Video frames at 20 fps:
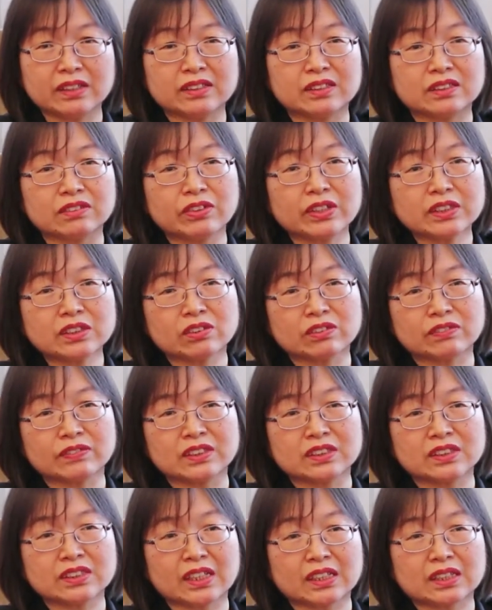and the rest of
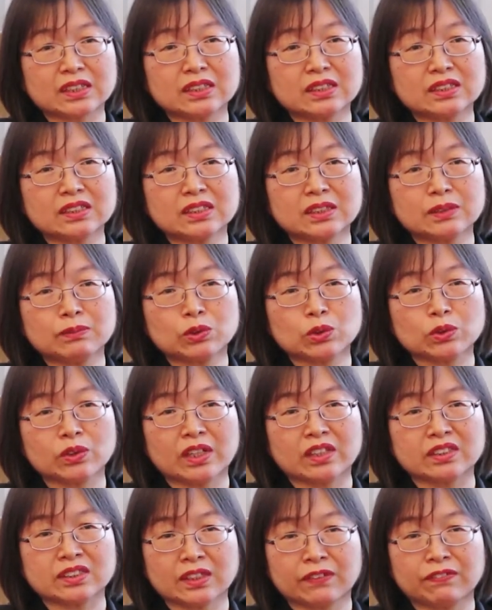the sector seems to
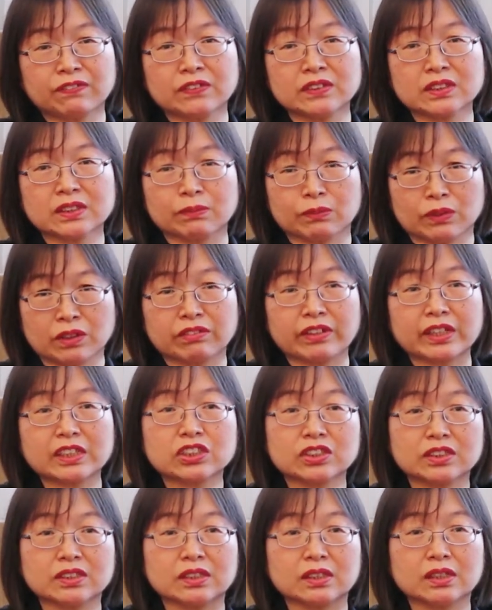have suffered some
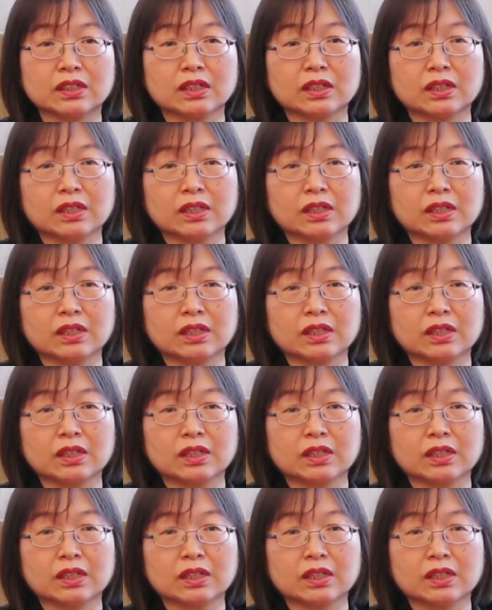correction.